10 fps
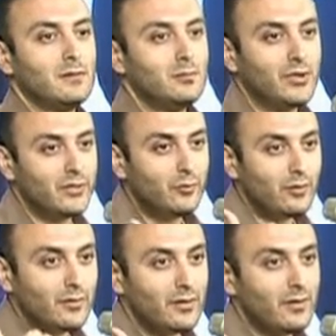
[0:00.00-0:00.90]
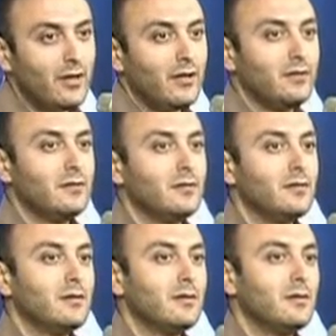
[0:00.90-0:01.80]
But you, on the other hand,
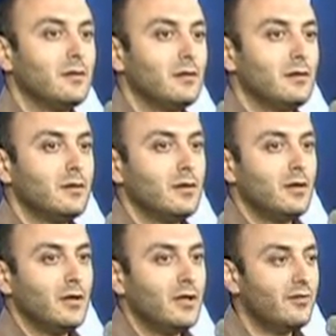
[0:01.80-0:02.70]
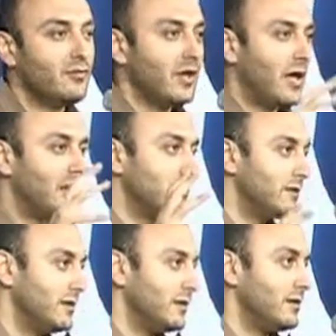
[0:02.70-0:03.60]
give
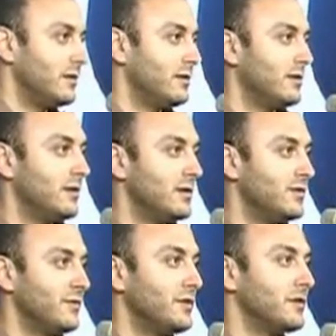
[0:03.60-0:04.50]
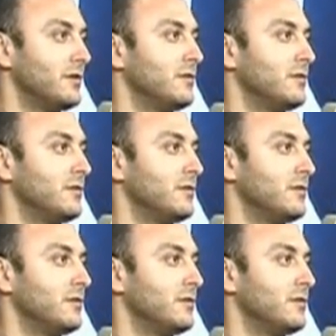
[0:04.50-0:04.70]
reality as fiction.